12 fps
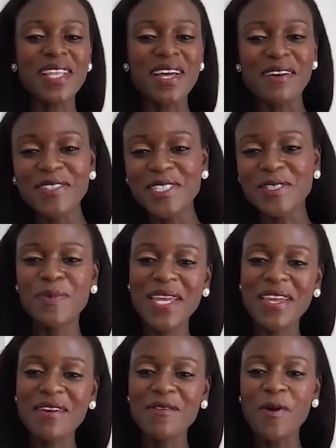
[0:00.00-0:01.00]
loved, so
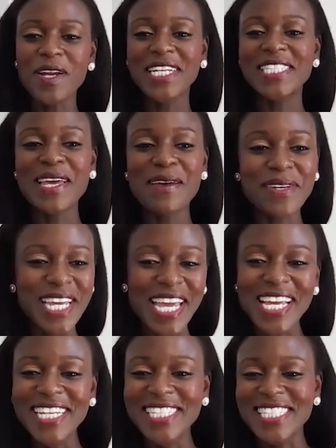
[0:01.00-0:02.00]
speaking of wanting to
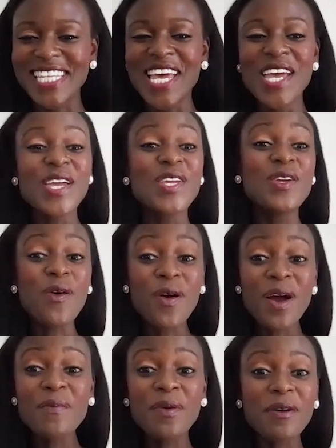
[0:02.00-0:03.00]
imitate, is
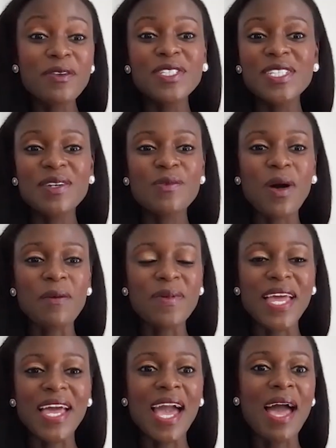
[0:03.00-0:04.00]
your approach to well-being.